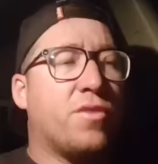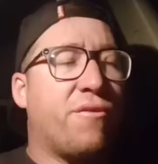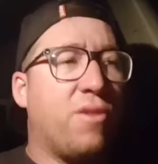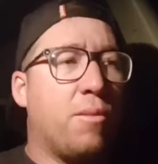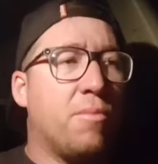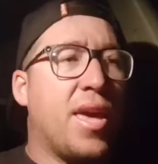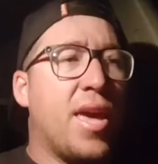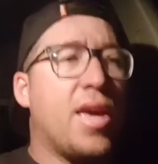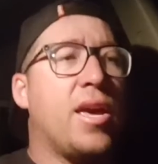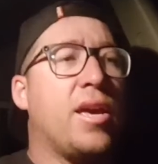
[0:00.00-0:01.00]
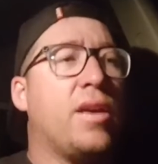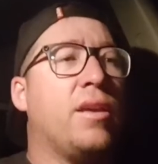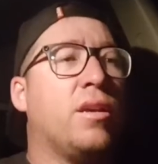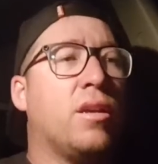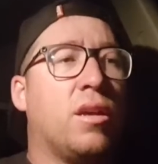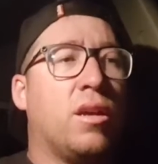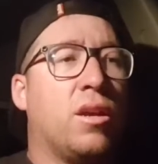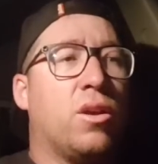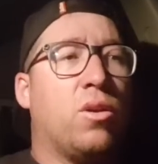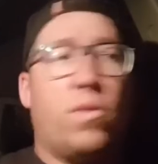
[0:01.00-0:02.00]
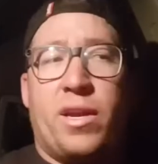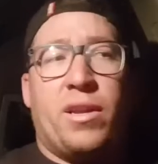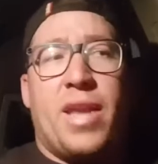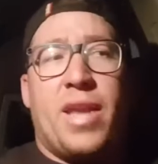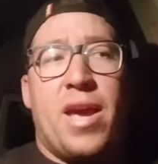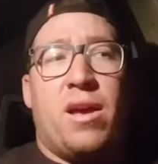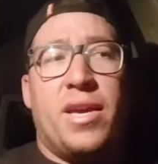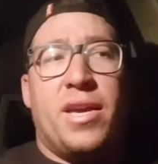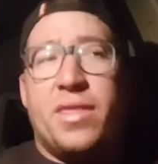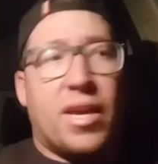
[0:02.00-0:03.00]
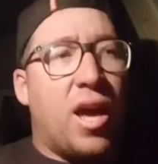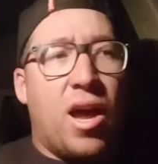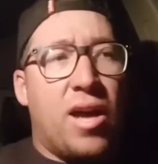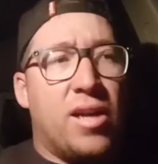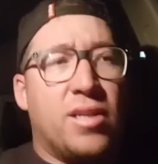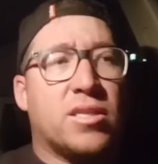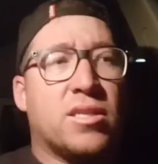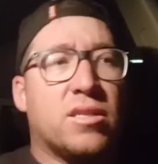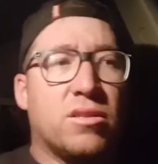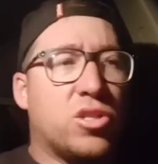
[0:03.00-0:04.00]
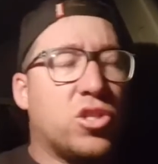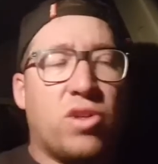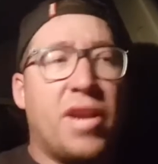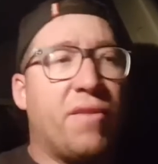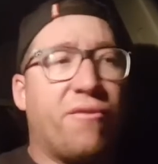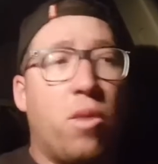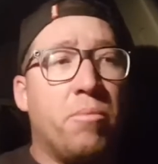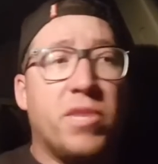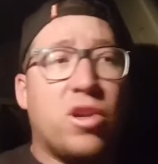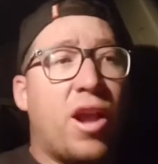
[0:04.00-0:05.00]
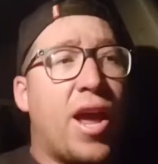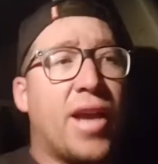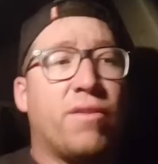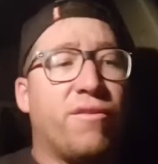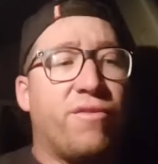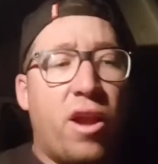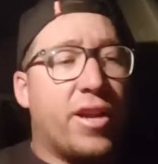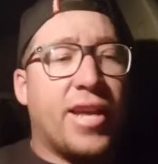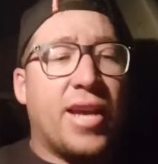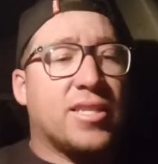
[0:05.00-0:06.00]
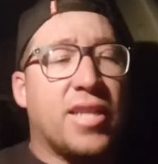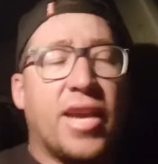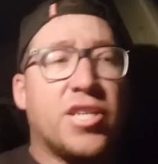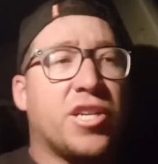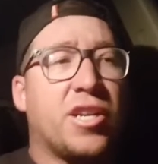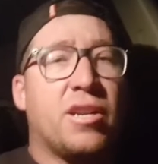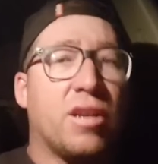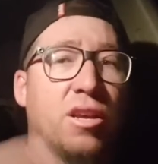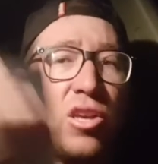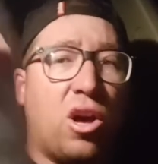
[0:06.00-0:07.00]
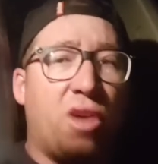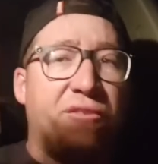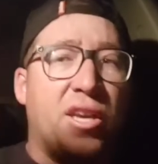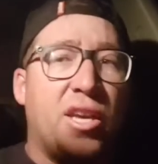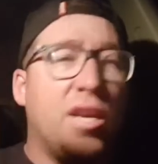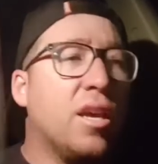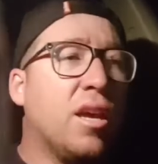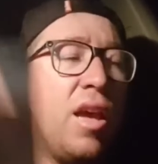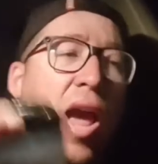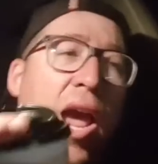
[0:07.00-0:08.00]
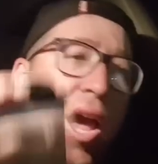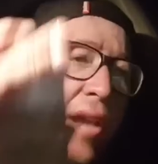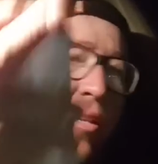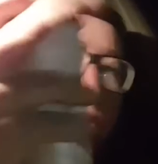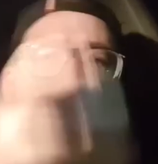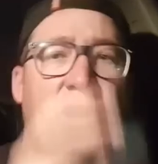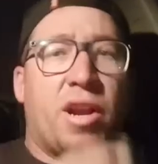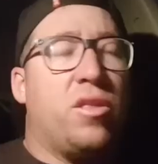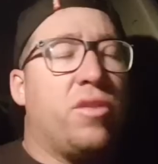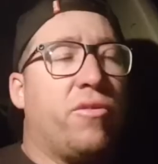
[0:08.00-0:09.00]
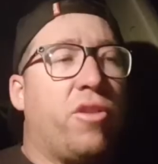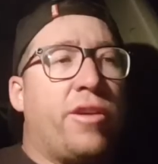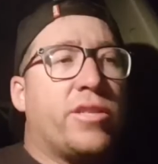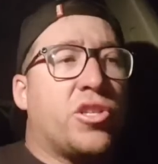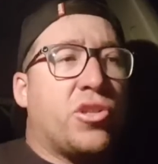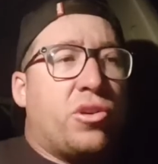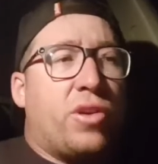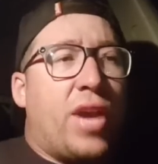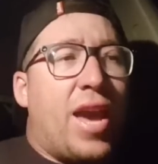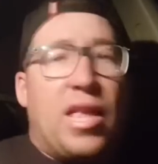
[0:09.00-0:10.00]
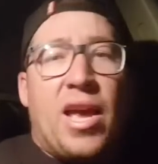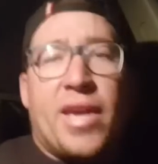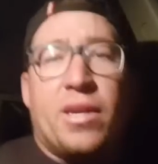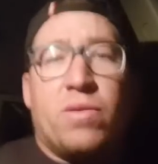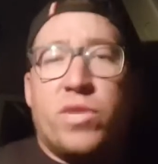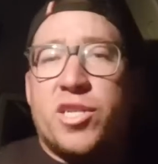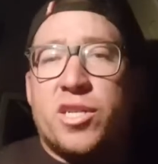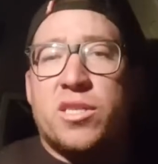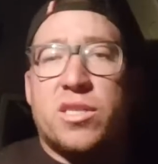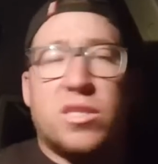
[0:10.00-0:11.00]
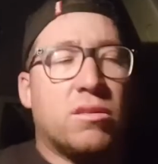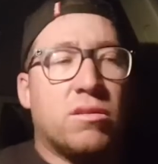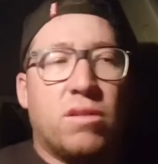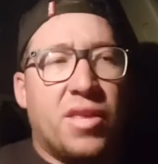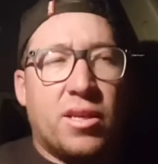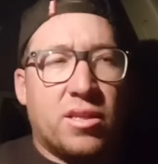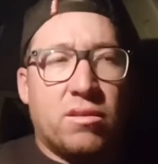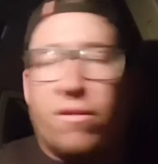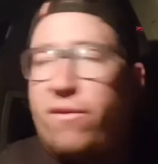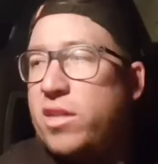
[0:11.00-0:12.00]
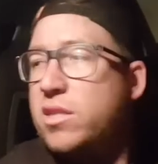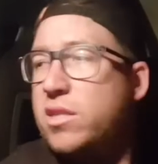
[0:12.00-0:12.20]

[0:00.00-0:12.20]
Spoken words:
from there we're now in the cars straight from the track via a gas station, coffee, and straight on the road to LA, which is, I think it's